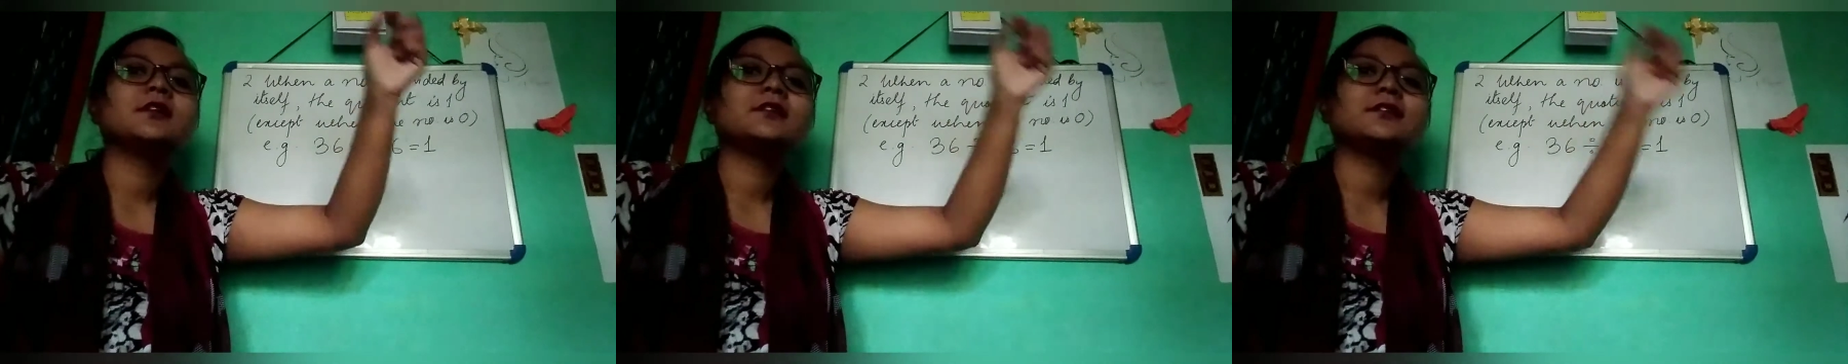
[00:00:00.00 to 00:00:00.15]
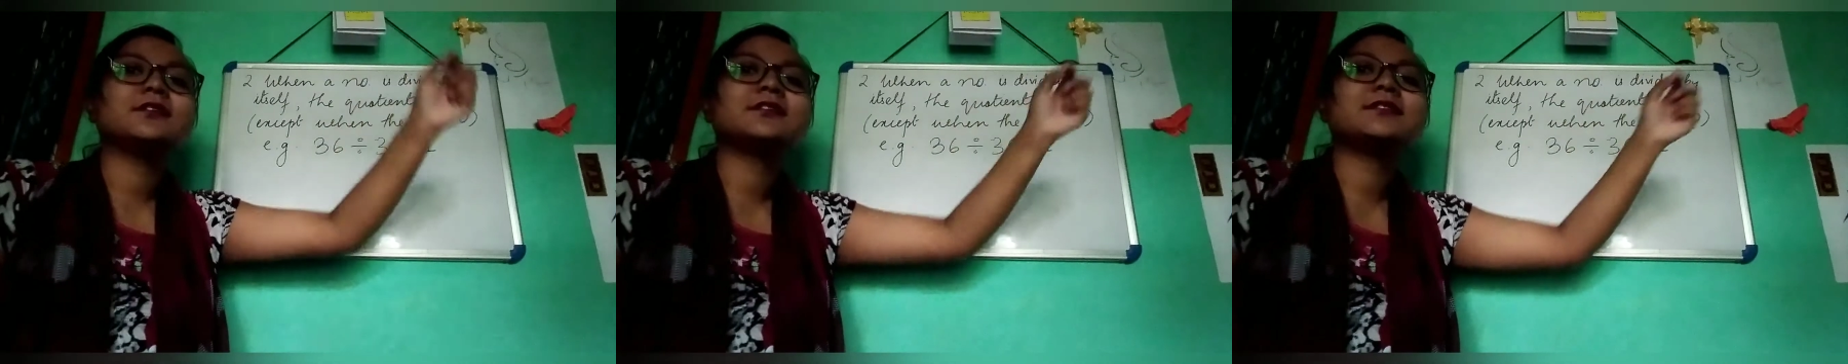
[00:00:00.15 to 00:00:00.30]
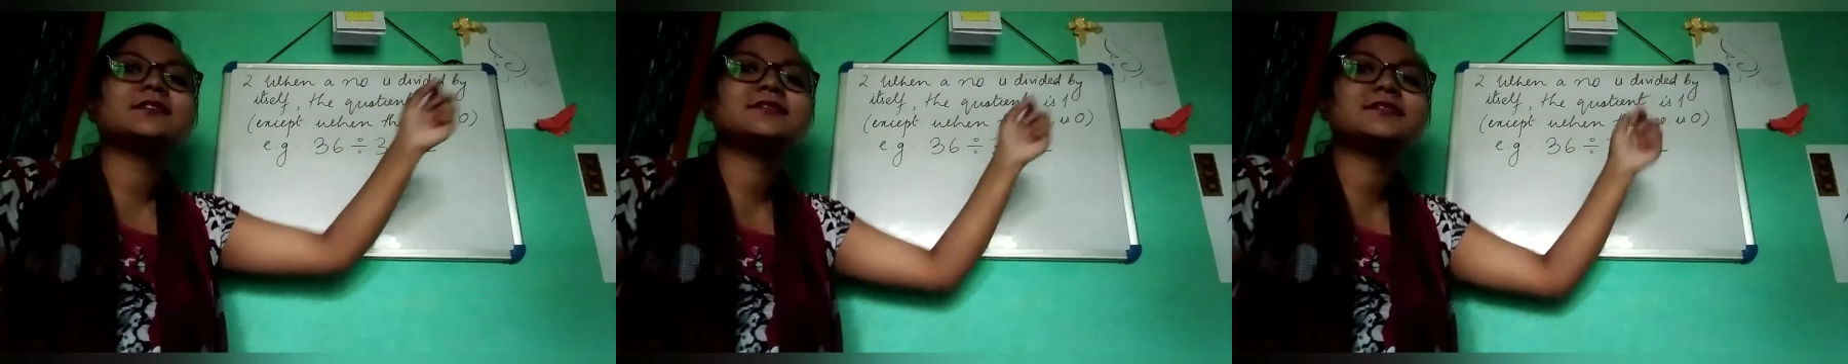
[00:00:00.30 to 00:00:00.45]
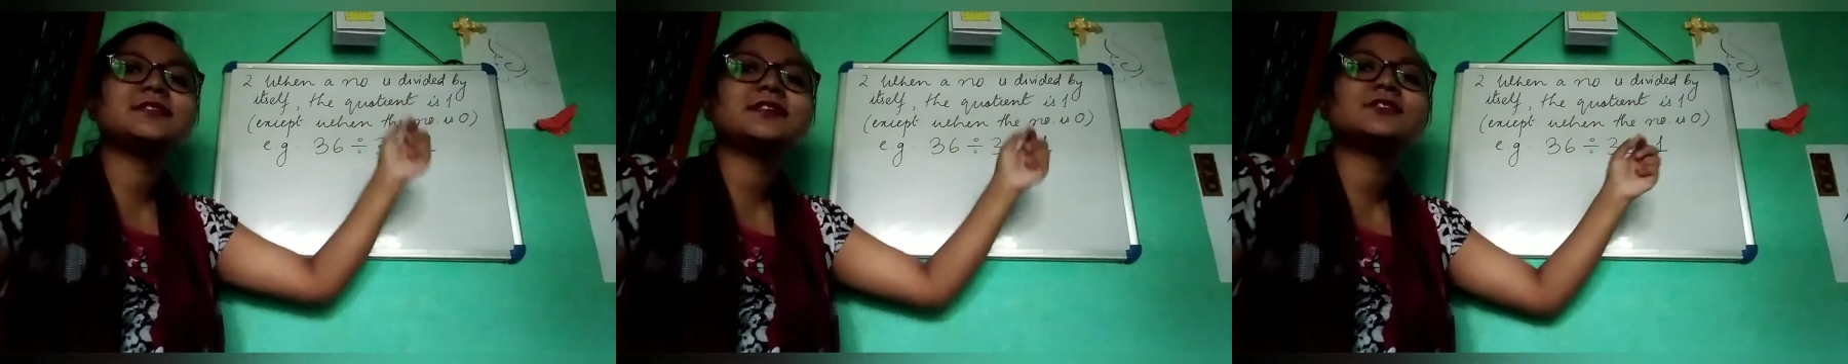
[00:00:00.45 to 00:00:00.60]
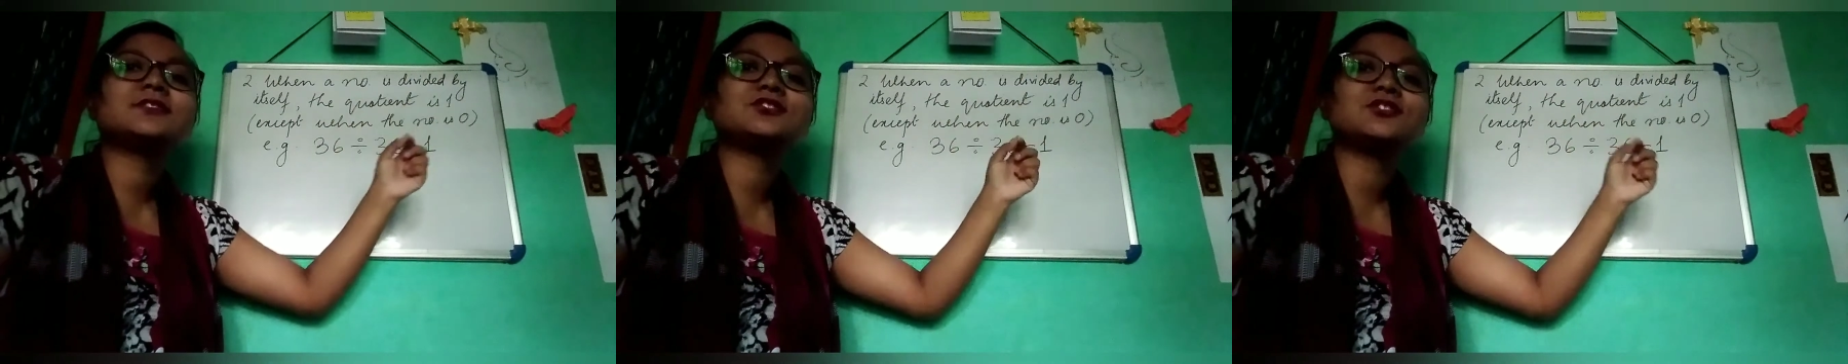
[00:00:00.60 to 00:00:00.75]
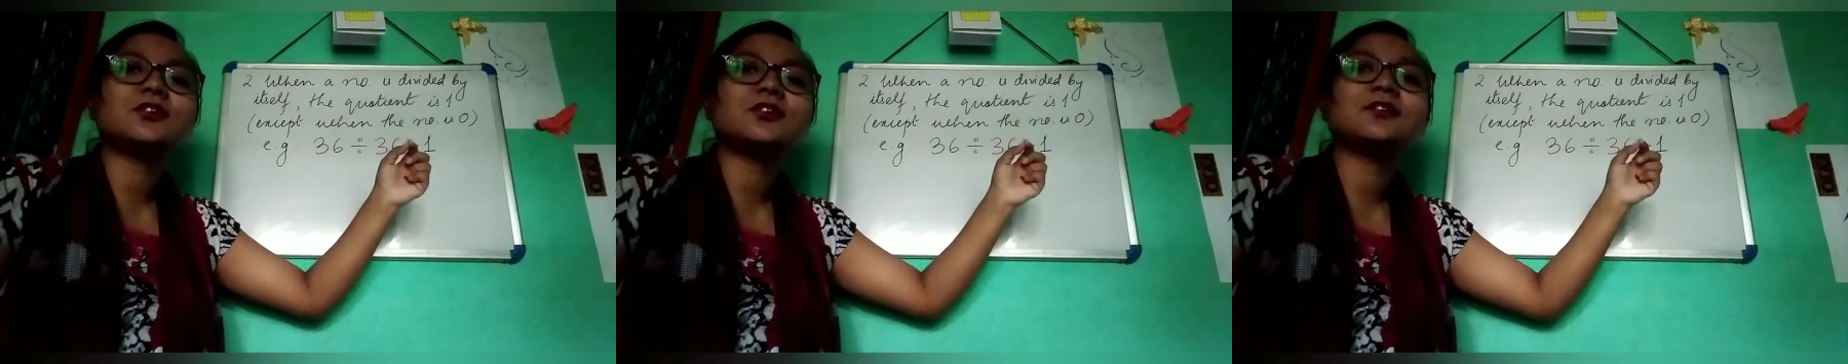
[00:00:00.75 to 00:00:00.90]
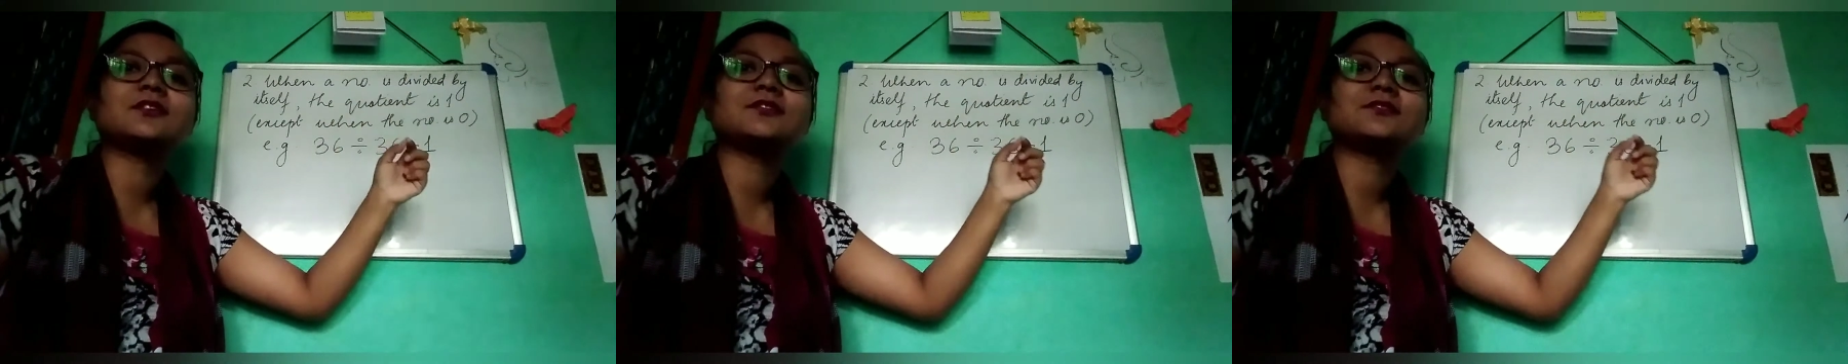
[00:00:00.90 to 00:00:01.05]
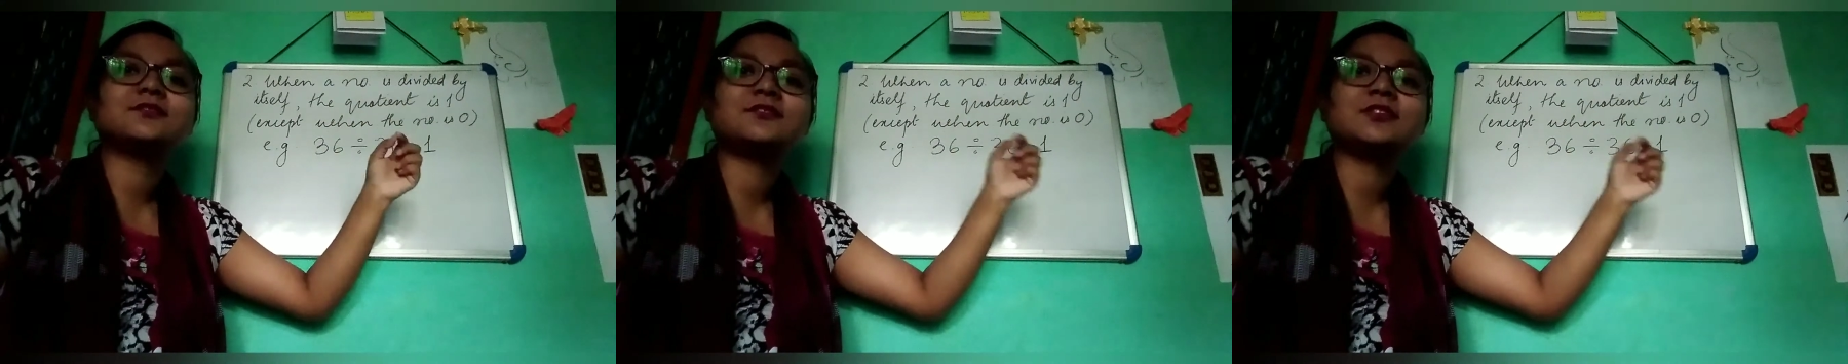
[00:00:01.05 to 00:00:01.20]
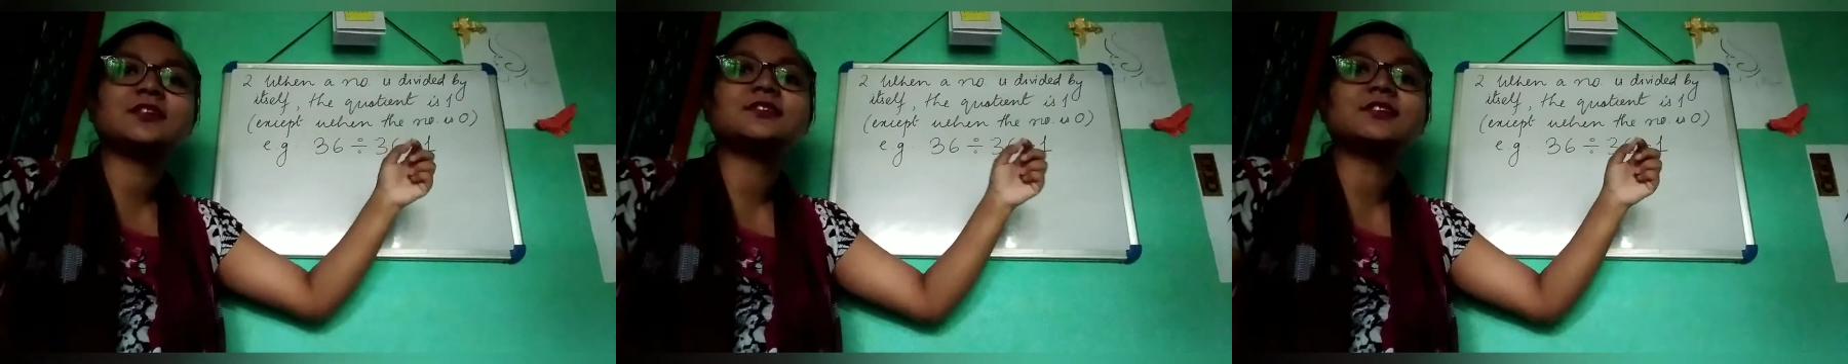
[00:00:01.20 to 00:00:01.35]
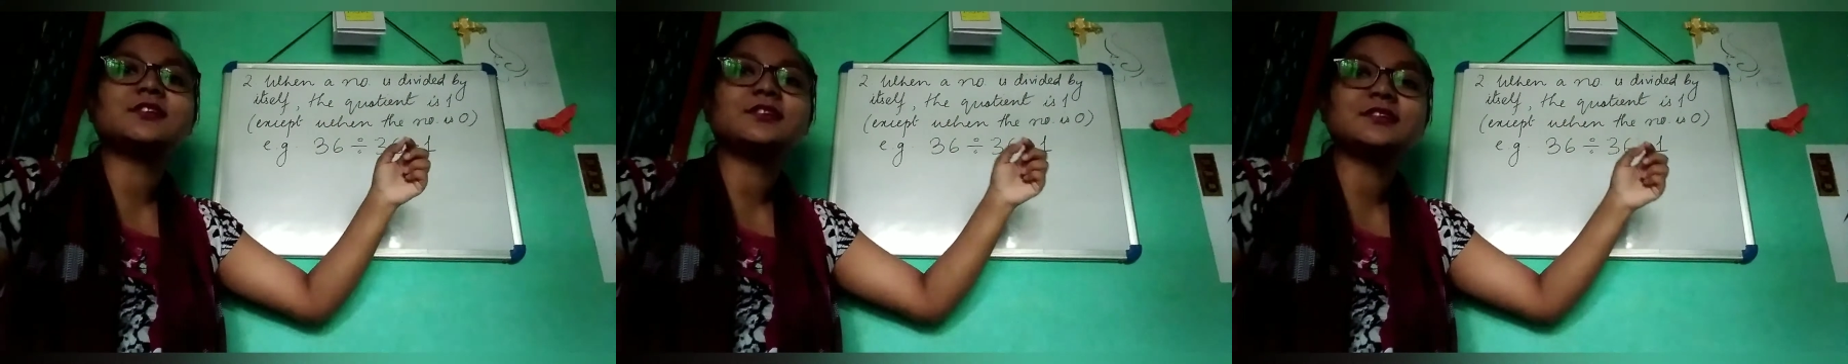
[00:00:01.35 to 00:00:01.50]
36
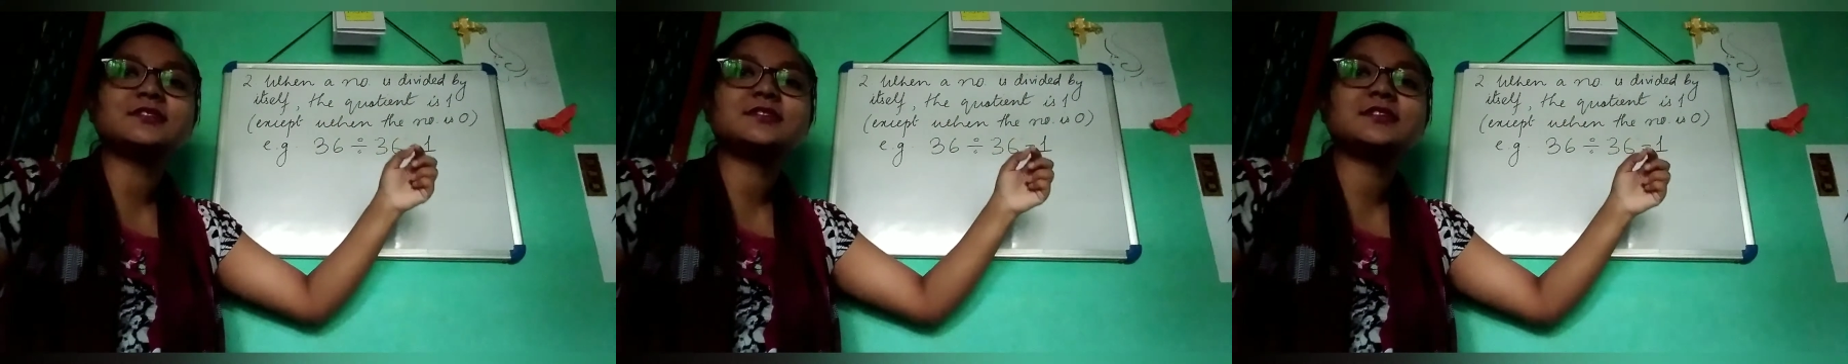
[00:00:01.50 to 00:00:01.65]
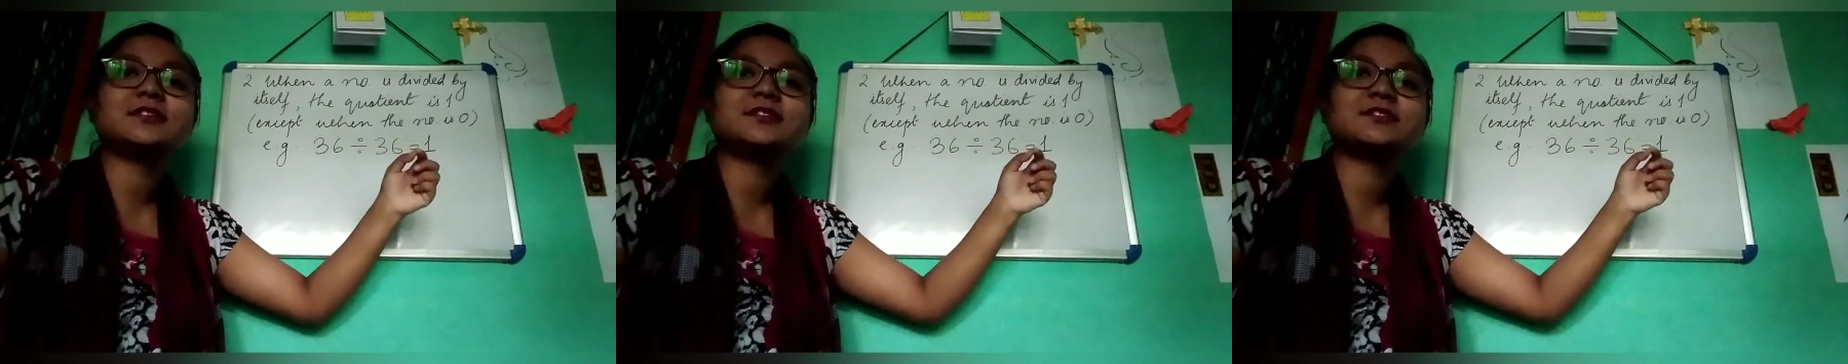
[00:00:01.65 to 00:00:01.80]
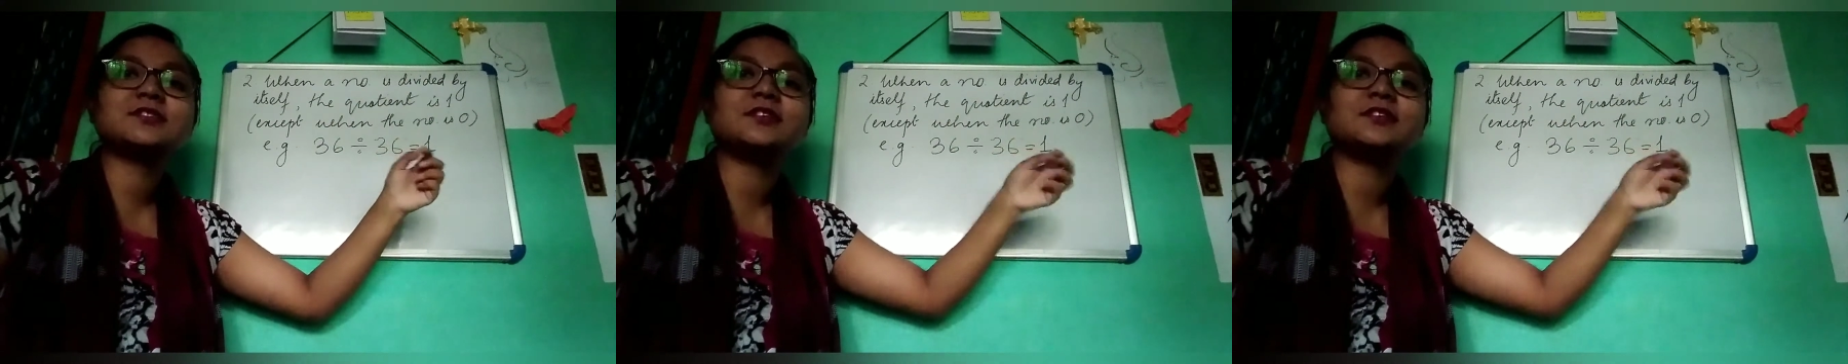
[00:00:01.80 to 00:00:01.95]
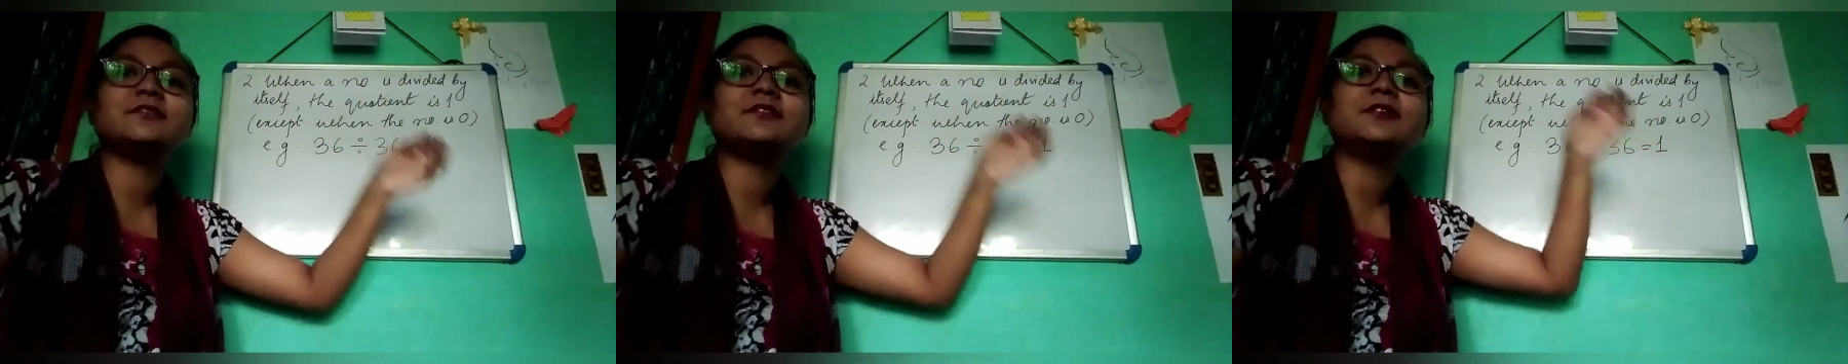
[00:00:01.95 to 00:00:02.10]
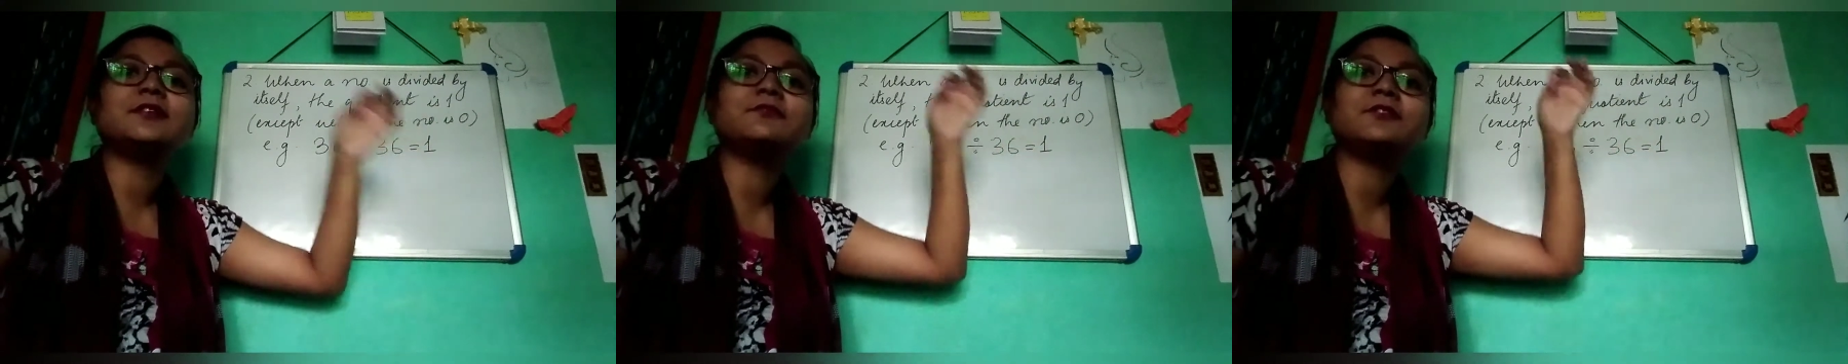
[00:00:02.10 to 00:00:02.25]
children